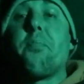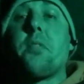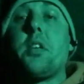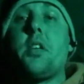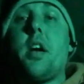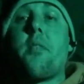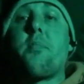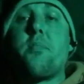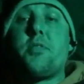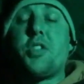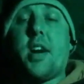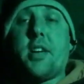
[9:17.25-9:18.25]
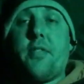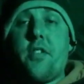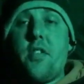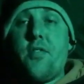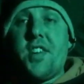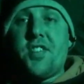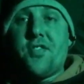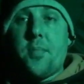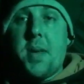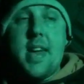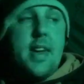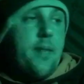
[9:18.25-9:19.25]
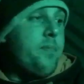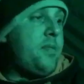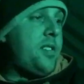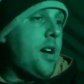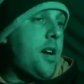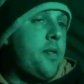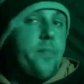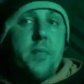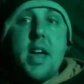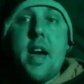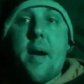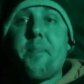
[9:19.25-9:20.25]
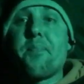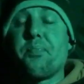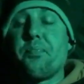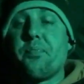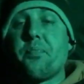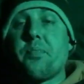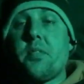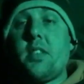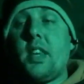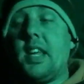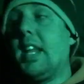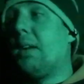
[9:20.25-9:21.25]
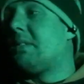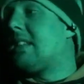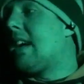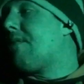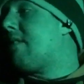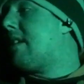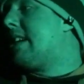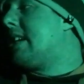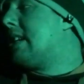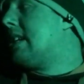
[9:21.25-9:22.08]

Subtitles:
you know, track a few fish from here. So yeah, that was that really.